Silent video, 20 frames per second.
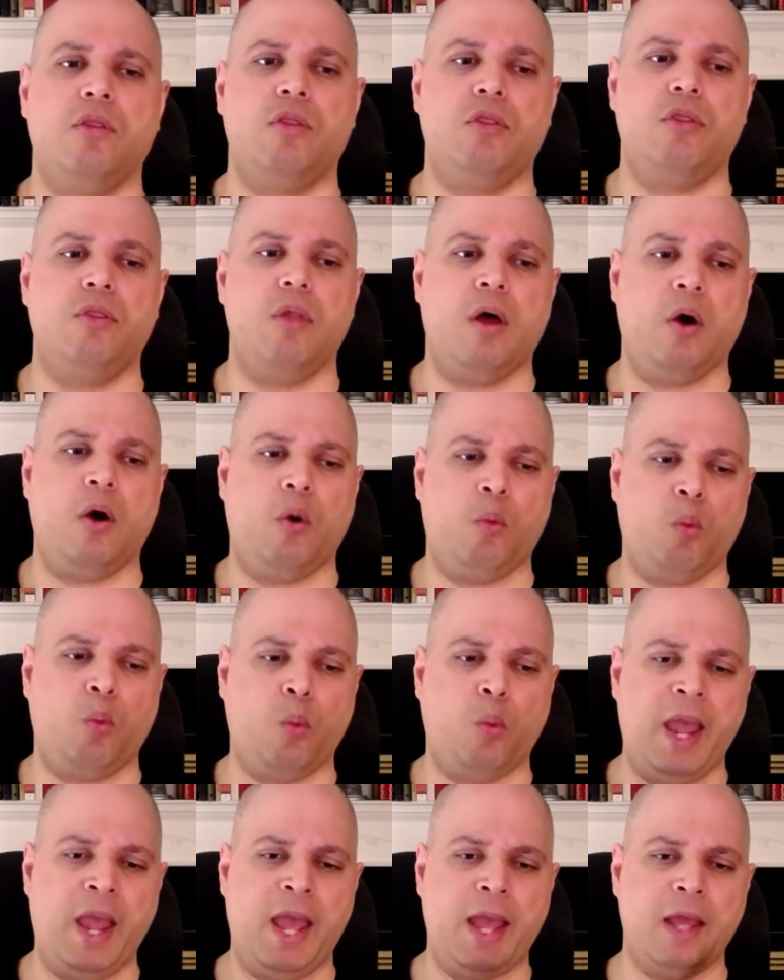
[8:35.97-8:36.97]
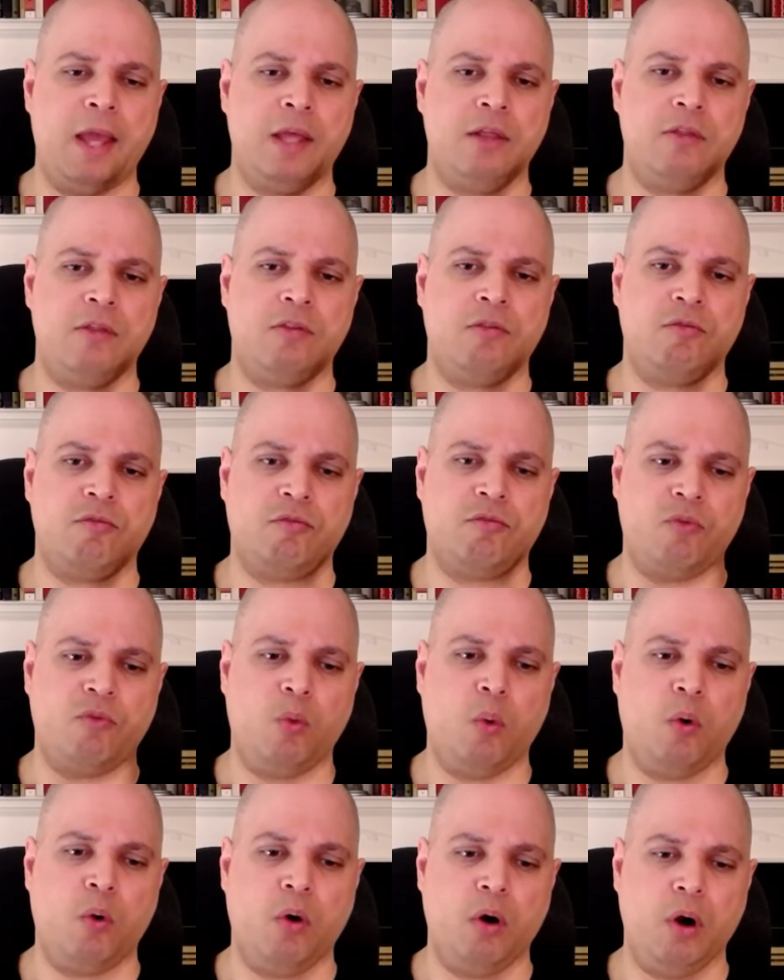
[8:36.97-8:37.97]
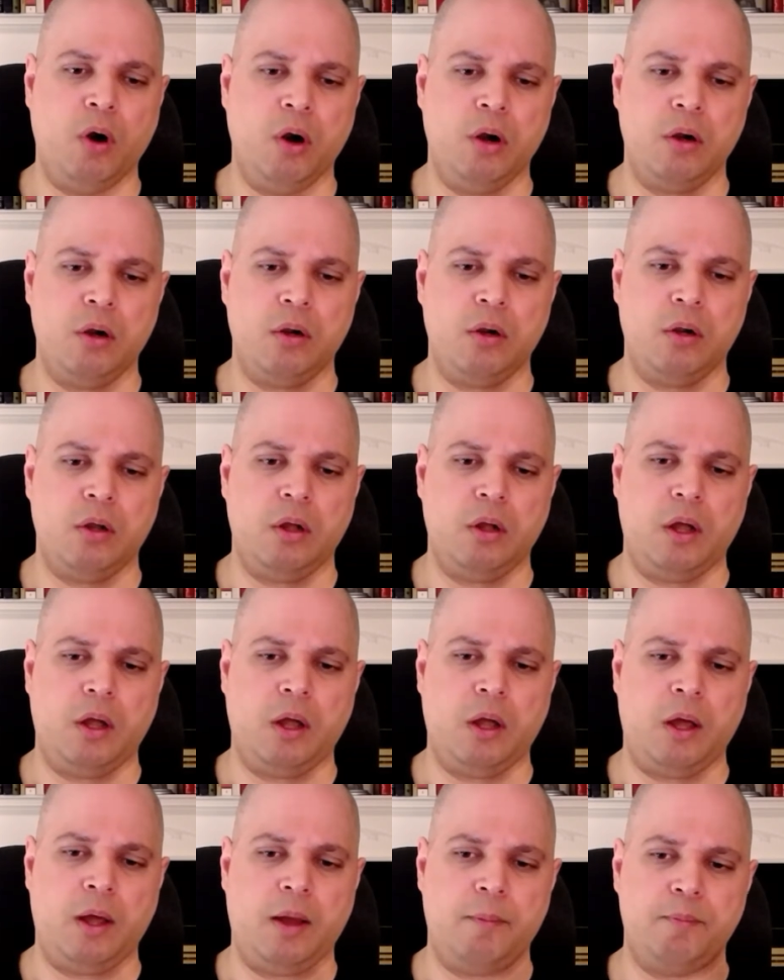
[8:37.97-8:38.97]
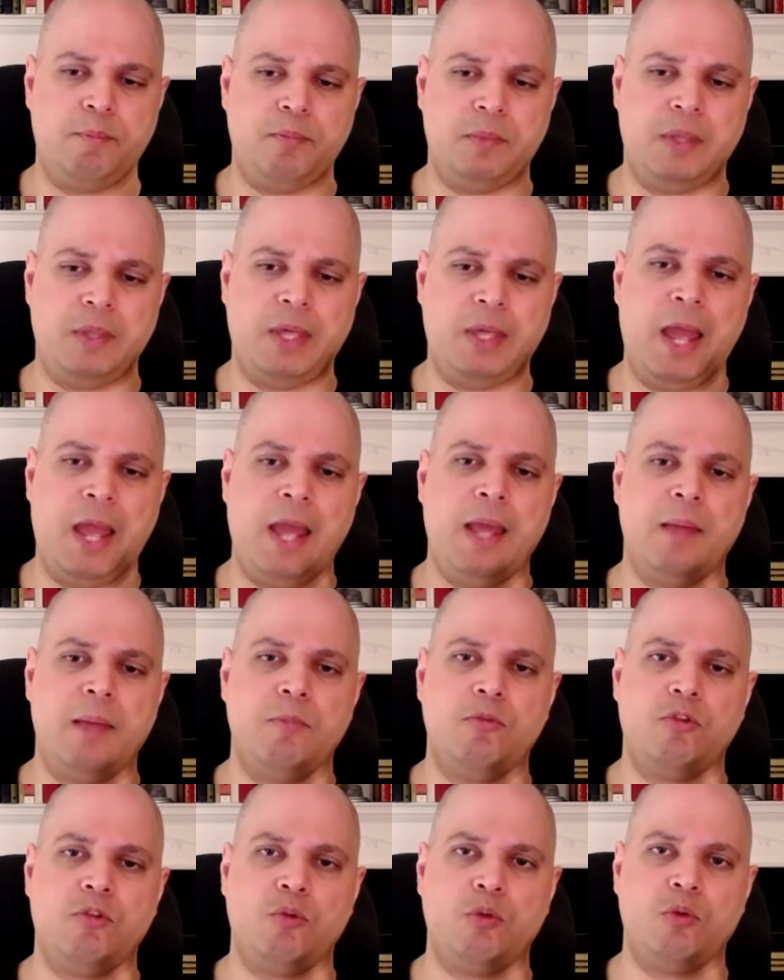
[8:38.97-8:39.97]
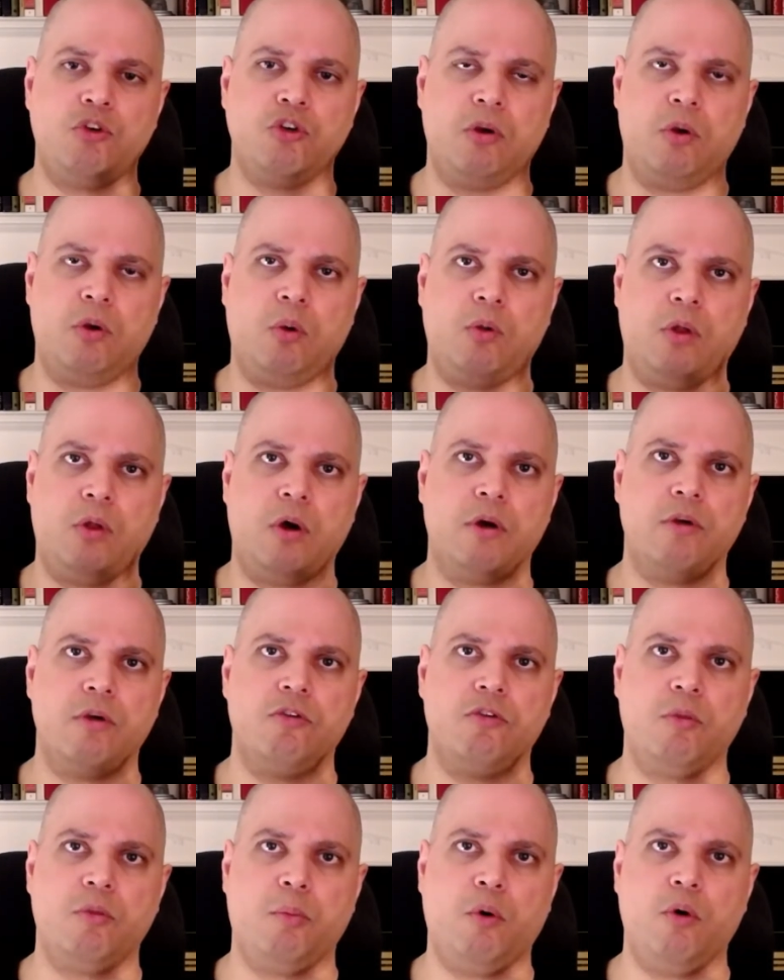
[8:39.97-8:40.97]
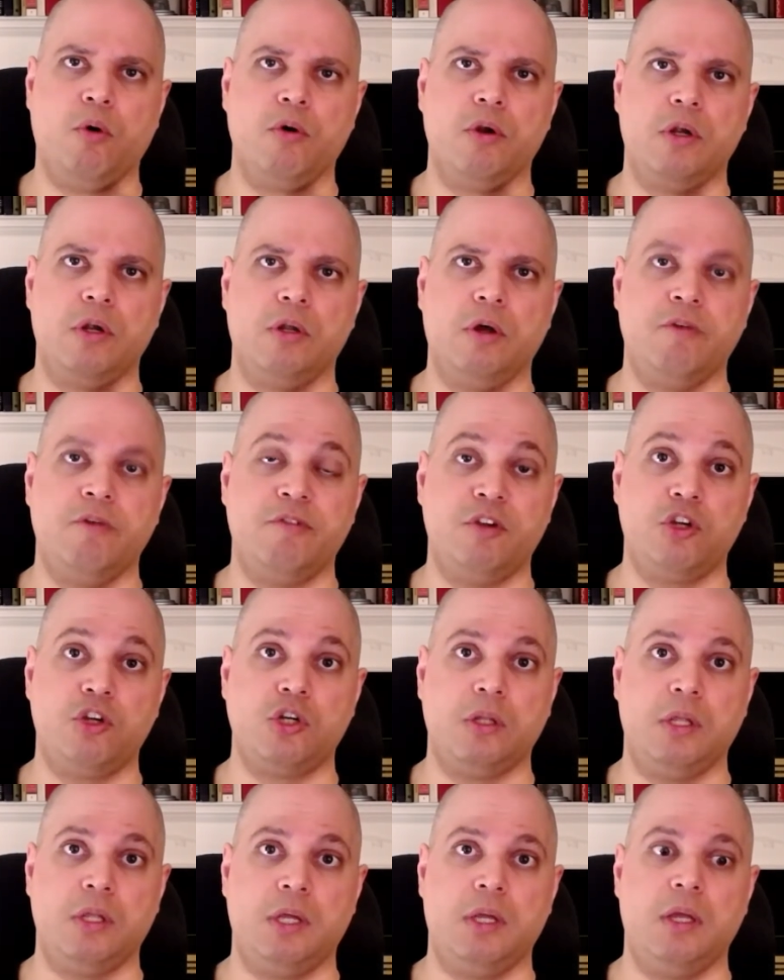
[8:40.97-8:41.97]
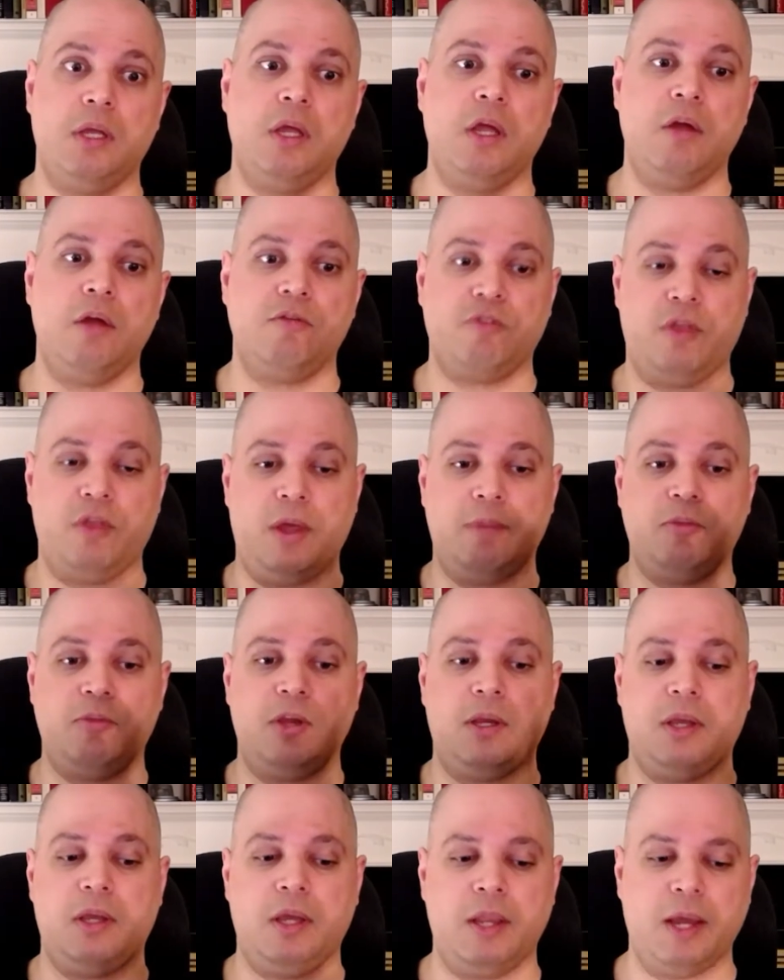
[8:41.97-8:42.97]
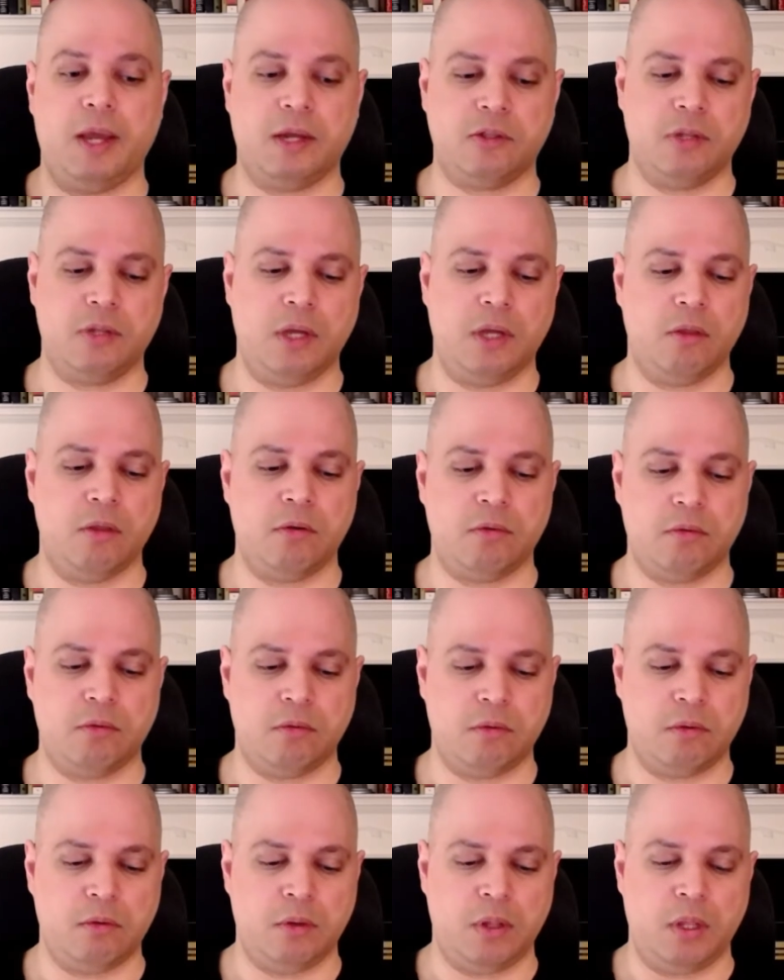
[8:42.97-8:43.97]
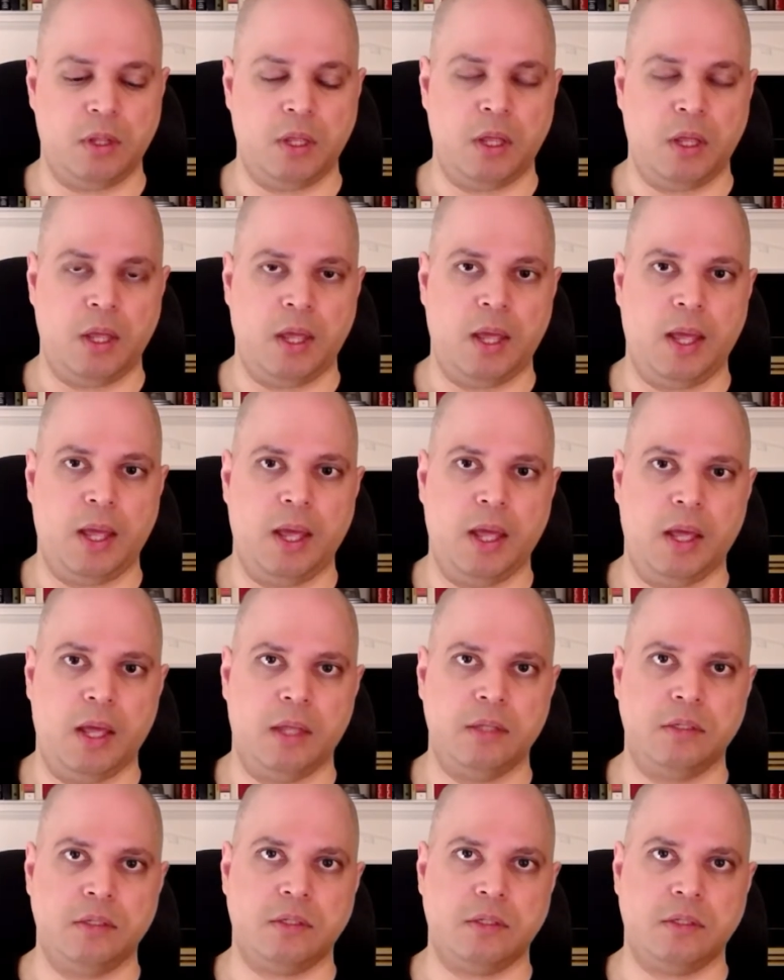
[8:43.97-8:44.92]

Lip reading: ways for games which are no longer supported officially for them to connect together. And